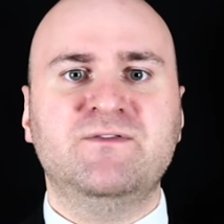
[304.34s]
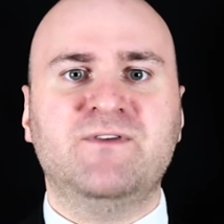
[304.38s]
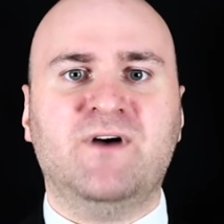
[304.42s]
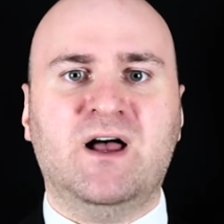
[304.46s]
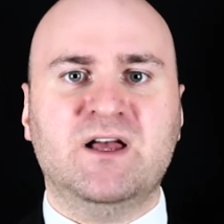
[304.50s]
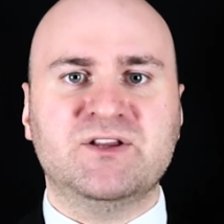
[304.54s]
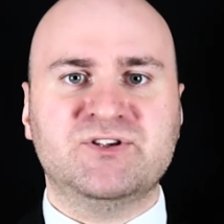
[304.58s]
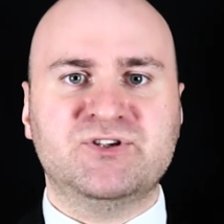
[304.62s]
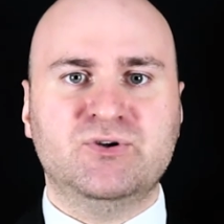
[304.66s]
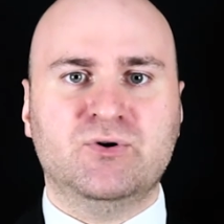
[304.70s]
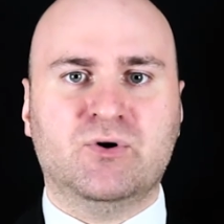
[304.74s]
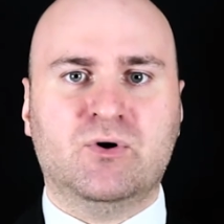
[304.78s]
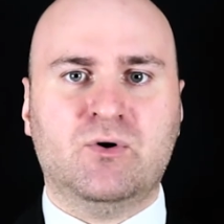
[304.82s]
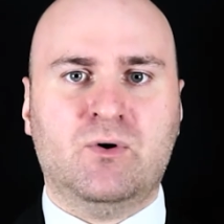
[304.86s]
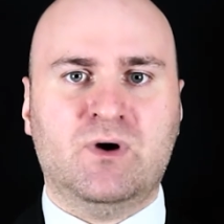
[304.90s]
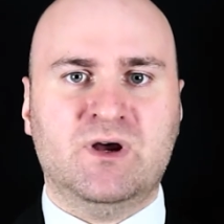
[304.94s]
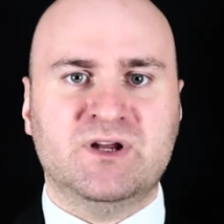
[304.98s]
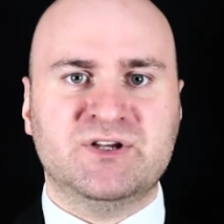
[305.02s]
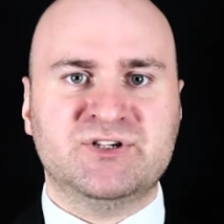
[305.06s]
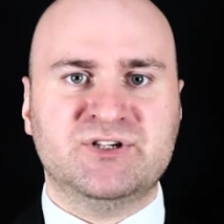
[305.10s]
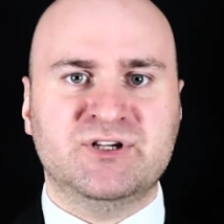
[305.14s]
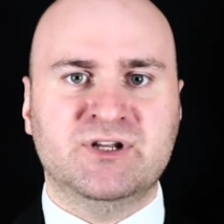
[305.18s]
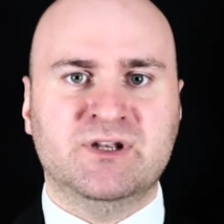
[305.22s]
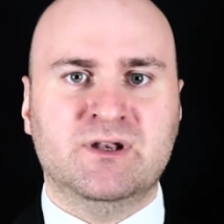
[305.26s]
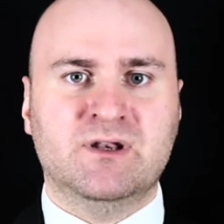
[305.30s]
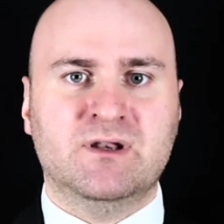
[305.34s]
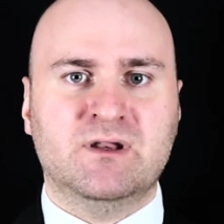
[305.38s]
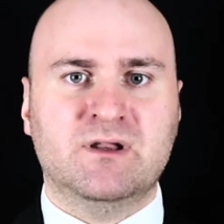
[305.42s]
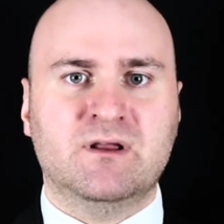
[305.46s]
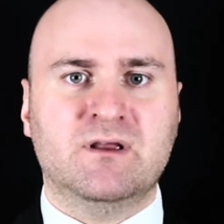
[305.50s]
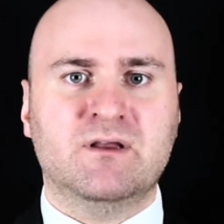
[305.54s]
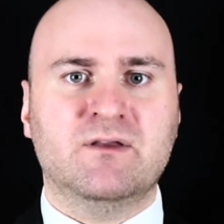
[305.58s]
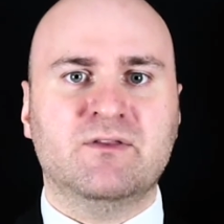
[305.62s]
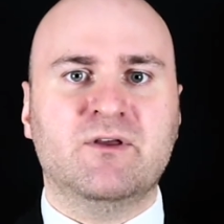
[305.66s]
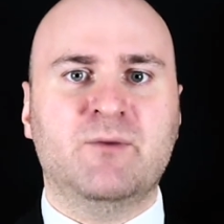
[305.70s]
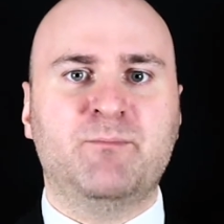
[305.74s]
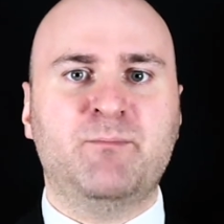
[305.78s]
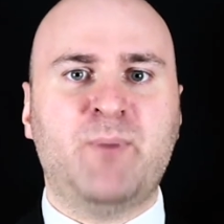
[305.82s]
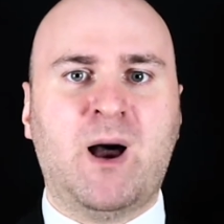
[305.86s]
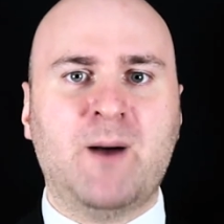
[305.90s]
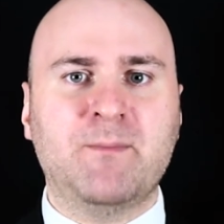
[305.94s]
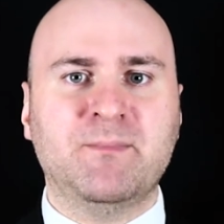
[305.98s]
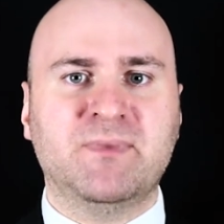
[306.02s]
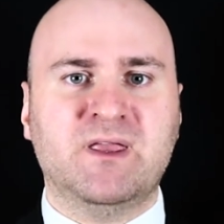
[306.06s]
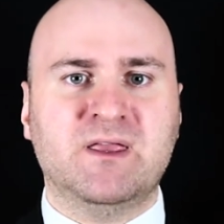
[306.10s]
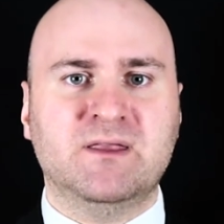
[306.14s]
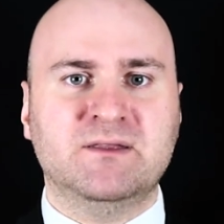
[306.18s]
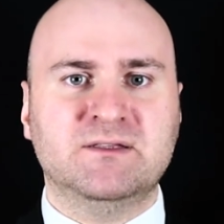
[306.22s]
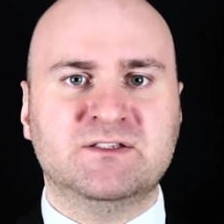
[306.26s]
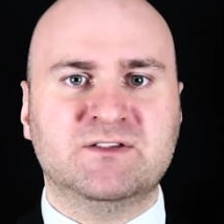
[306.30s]
asked your question, the
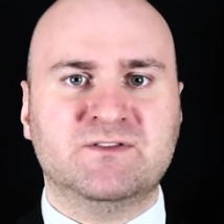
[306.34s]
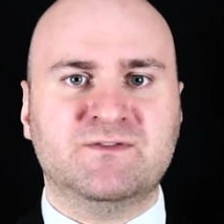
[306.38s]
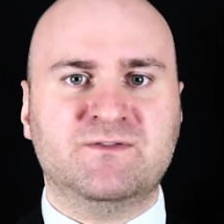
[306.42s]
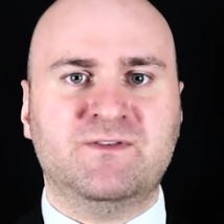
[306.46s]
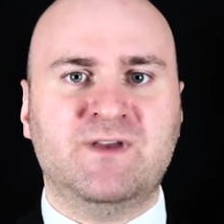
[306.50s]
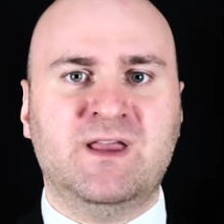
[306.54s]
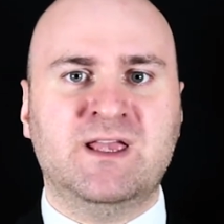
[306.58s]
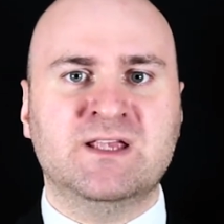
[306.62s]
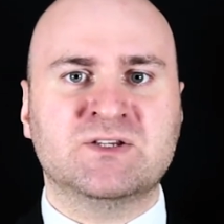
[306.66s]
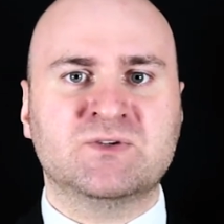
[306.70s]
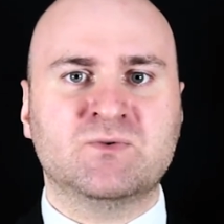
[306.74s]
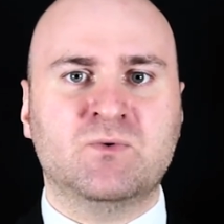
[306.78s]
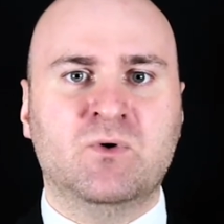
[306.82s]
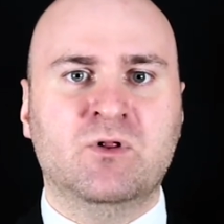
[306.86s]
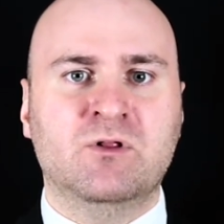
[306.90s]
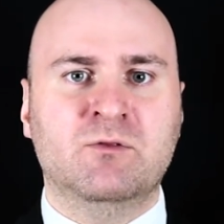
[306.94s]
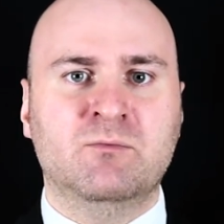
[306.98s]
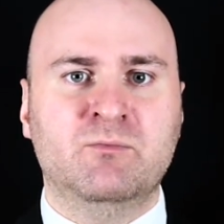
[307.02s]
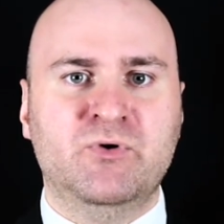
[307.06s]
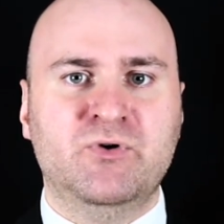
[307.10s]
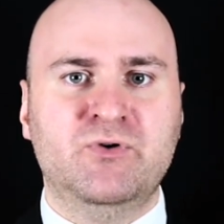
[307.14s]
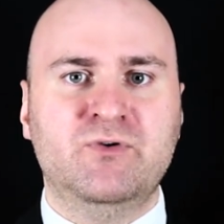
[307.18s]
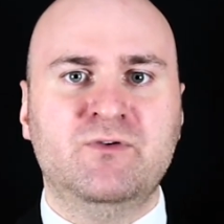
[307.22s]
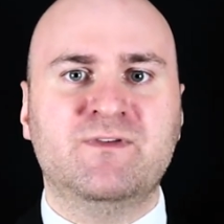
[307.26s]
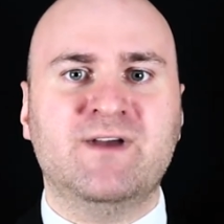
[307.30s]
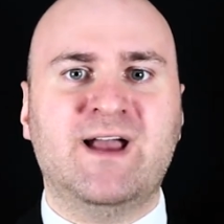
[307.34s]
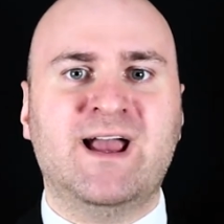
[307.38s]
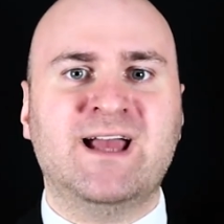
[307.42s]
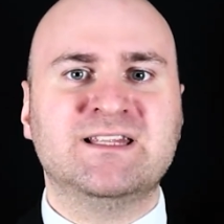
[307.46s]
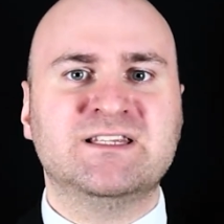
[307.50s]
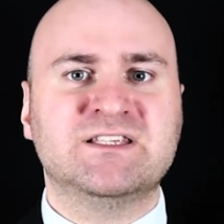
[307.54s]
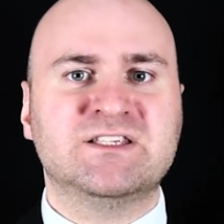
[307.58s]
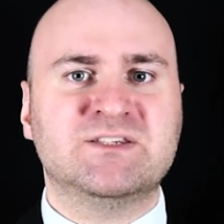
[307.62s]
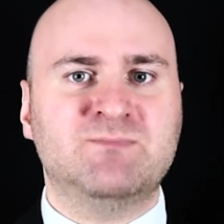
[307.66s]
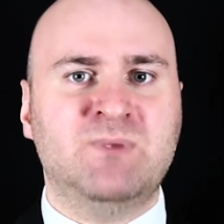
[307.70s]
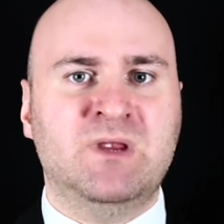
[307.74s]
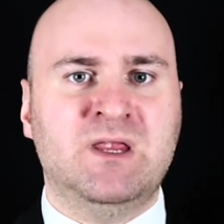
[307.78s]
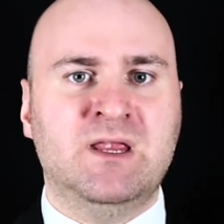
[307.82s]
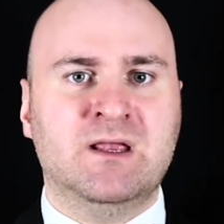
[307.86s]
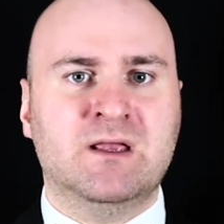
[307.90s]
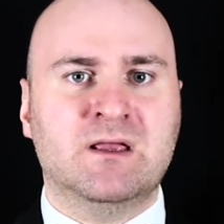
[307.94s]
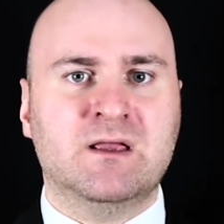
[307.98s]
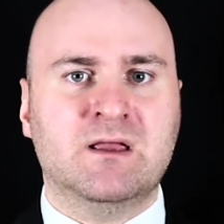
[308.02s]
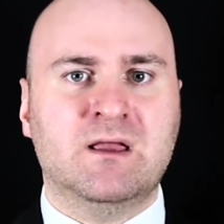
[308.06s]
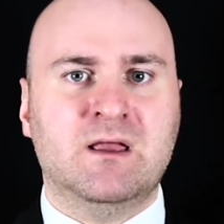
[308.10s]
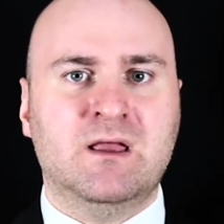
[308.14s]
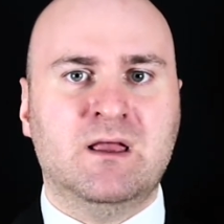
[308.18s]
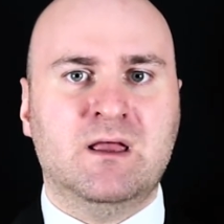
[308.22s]
pumpkin's face will move and speak,